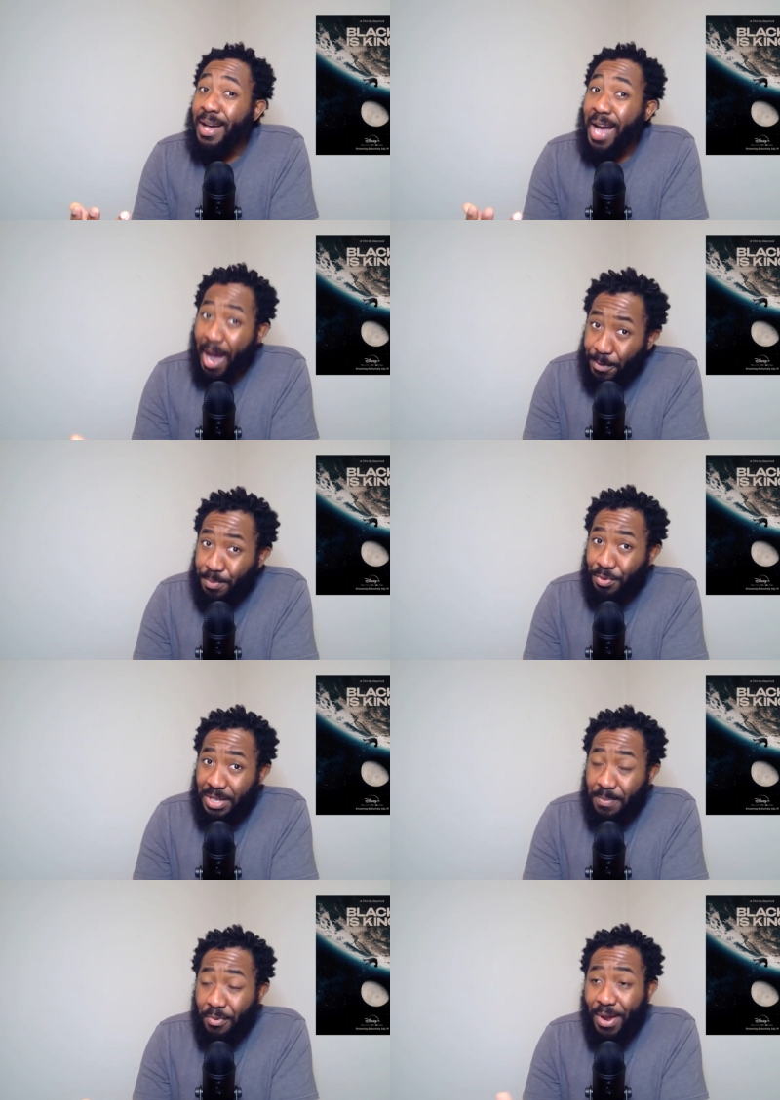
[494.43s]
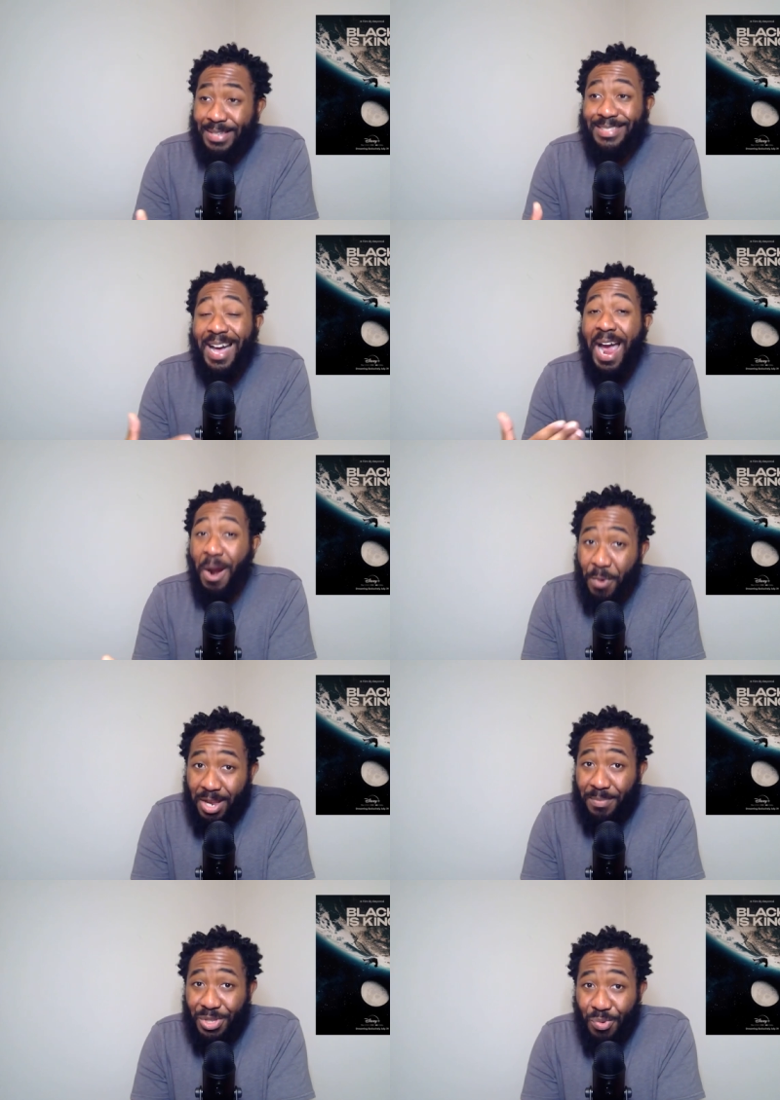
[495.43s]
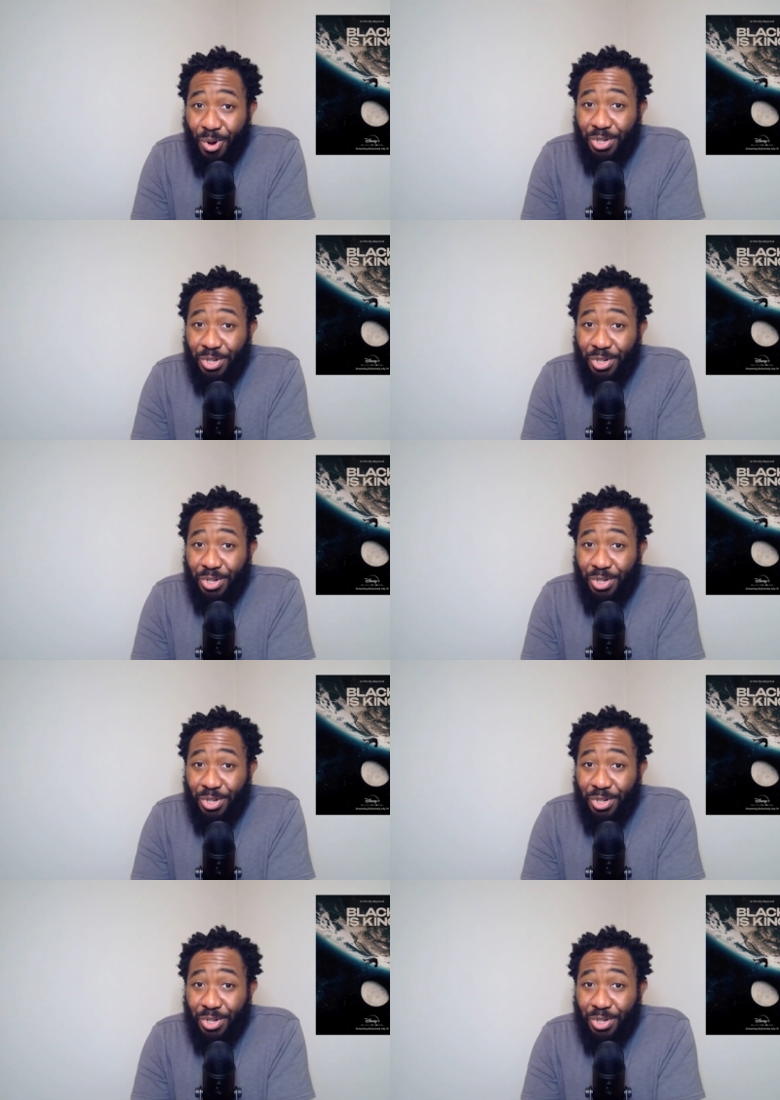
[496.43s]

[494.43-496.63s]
I was pretty impressed. I recommend you all